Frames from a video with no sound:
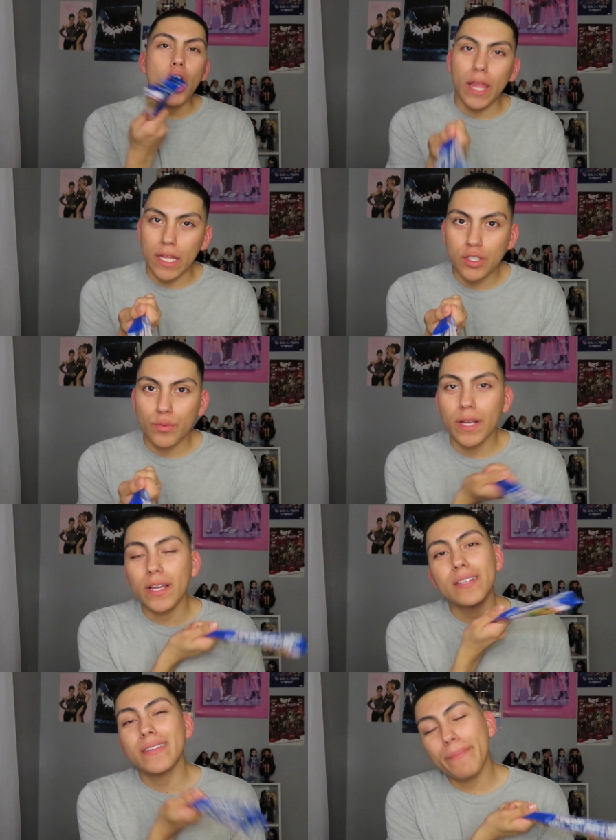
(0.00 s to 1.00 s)
I'll answer it.
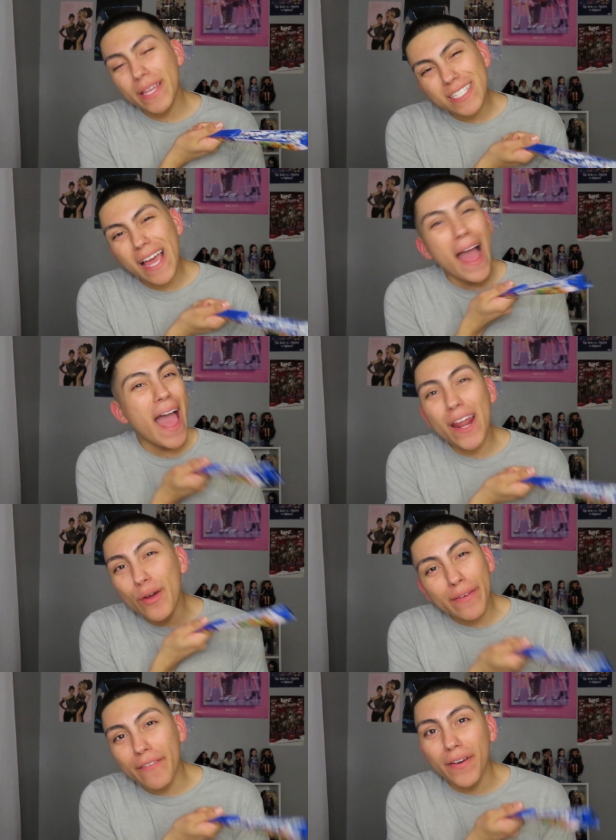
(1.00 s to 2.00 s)
Because, bitch, I
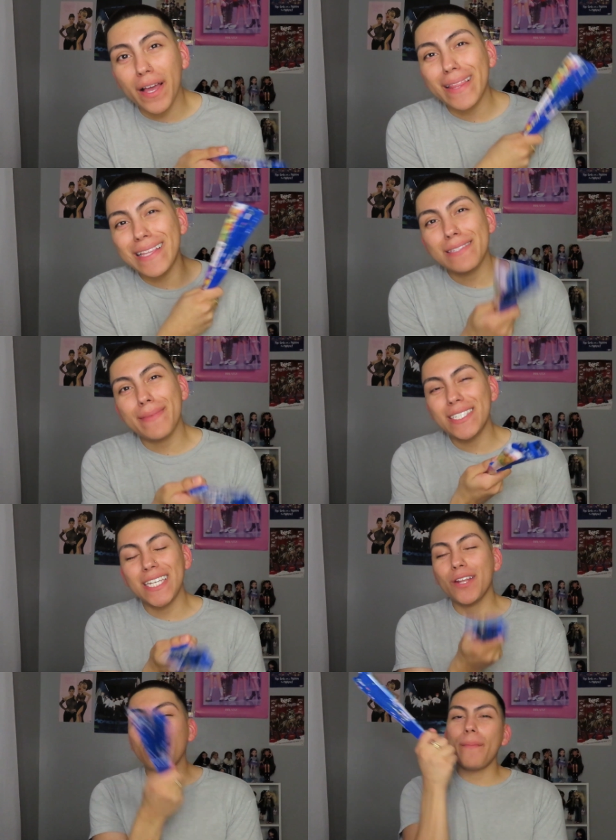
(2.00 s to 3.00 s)
don't give a fuck. This is my
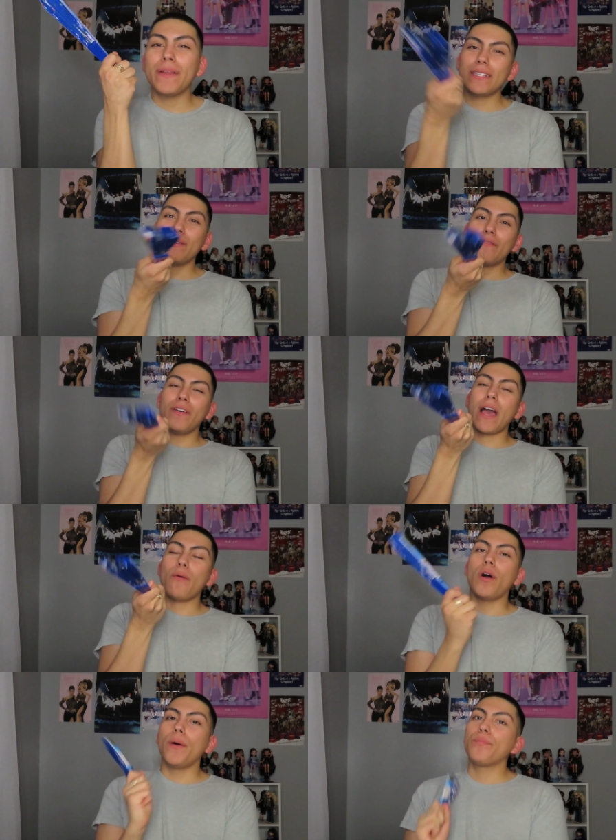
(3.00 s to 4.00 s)
channel. I'm gonna say what the fuck I
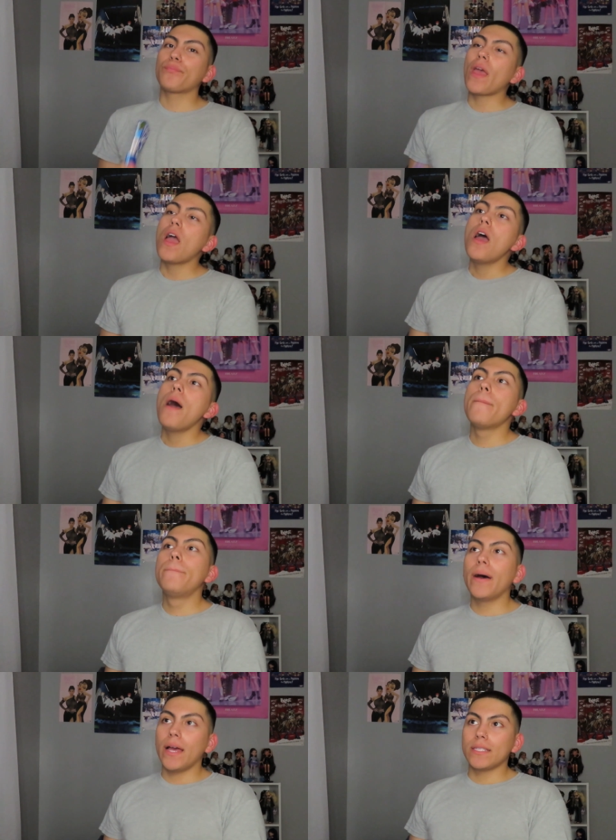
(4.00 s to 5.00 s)
want.
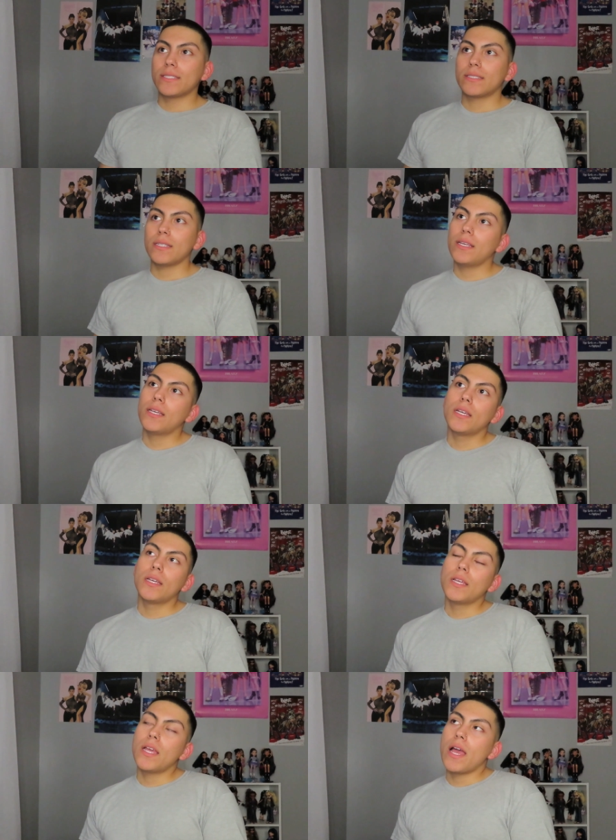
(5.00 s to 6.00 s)
But,
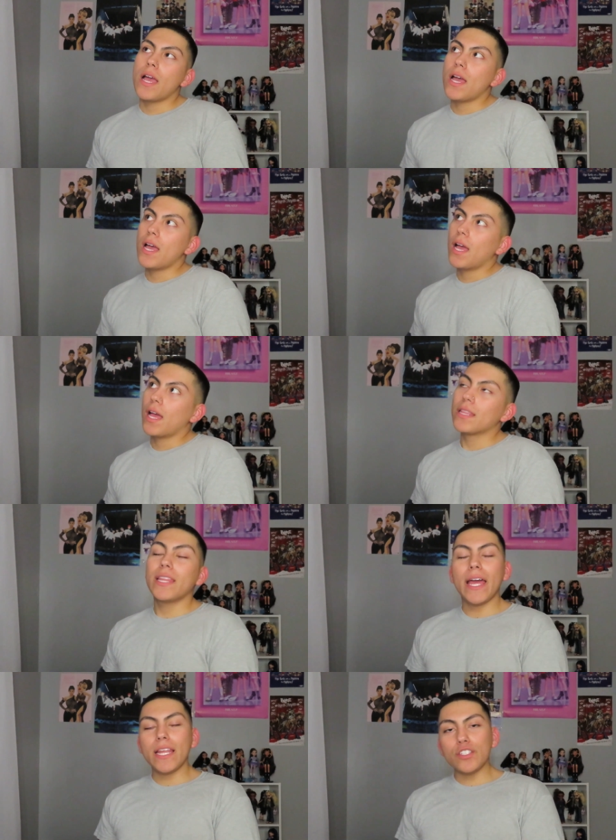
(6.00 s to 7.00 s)

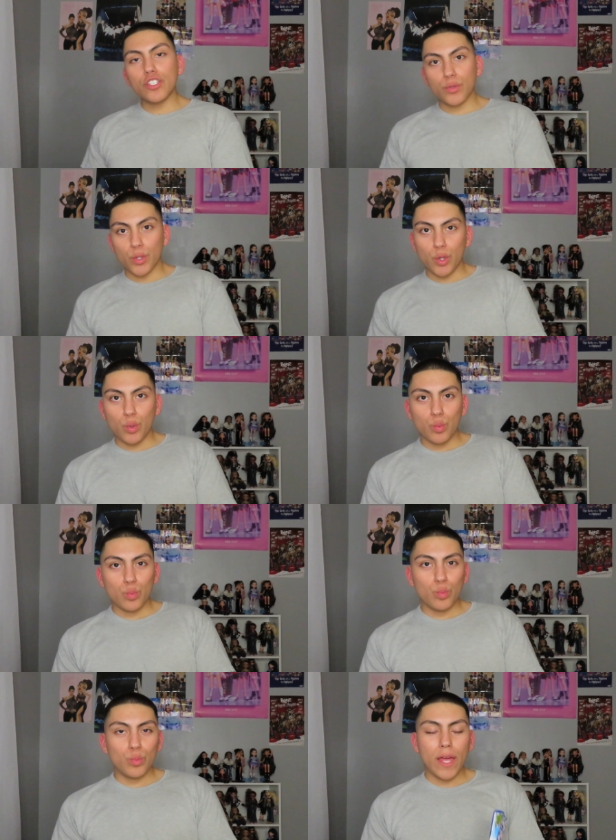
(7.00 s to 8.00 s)
that is true.
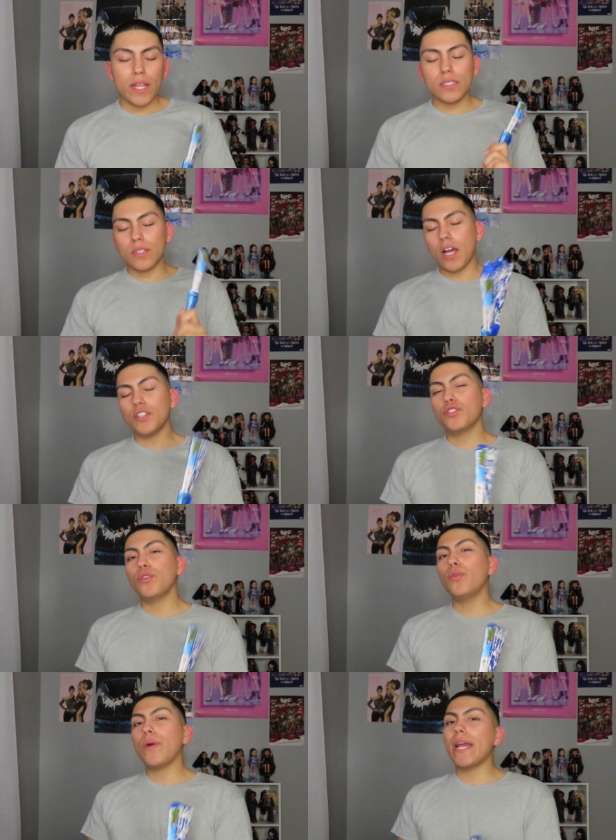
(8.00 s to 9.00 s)
That is not
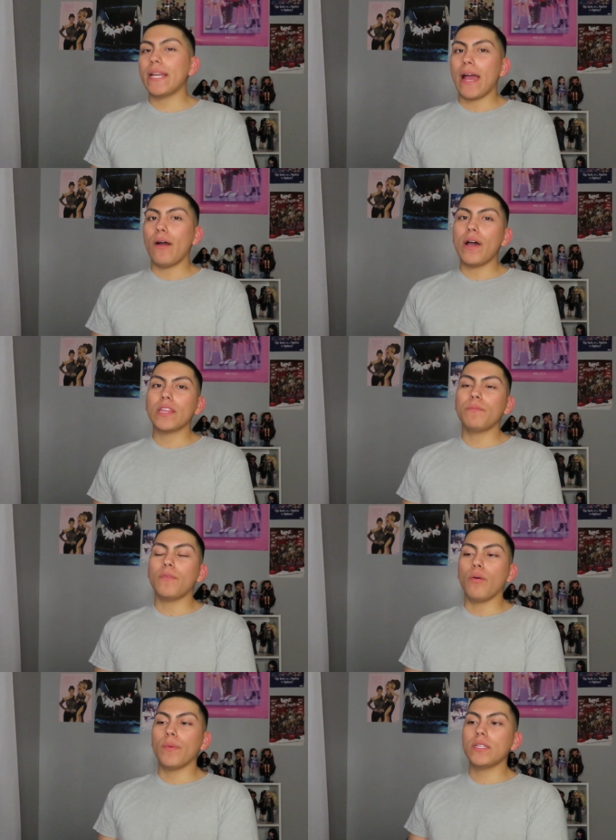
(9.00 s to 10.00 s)
true right now at the
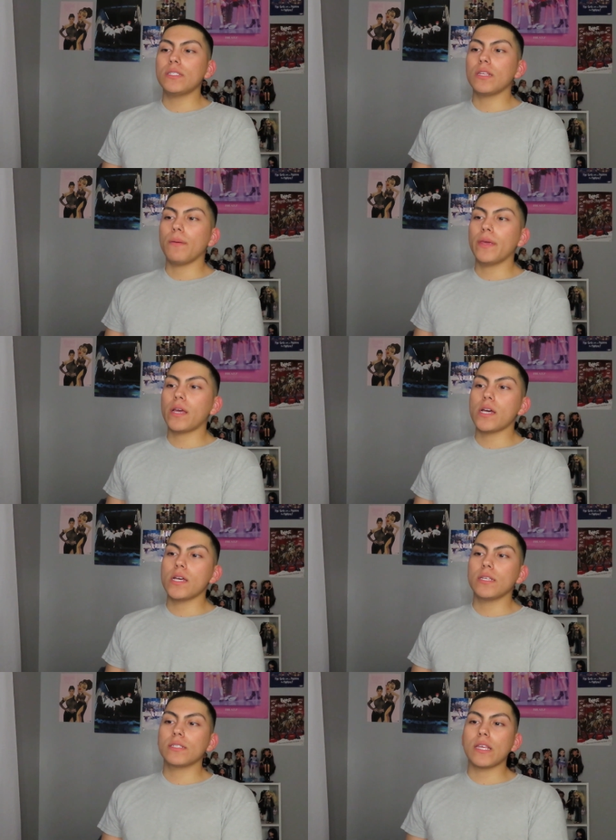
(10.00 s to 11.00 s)
moment
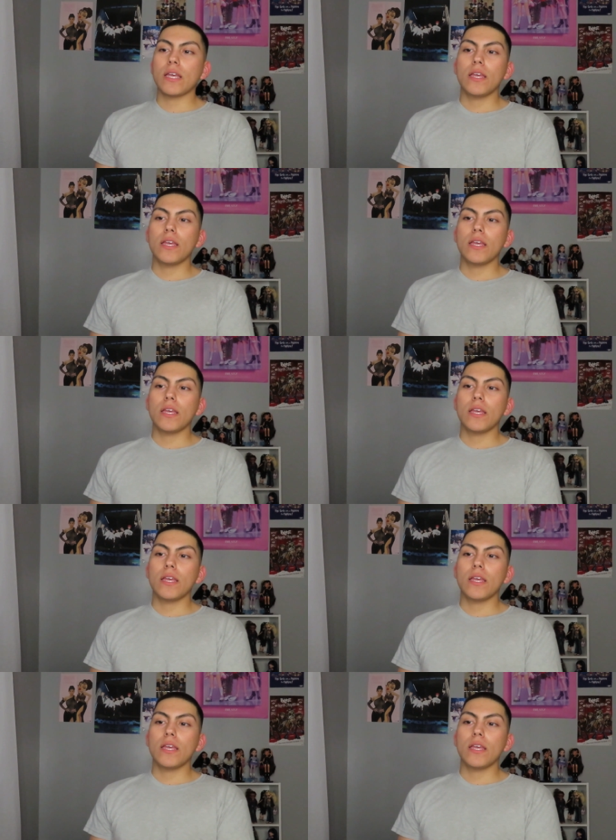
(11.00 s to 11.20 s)
because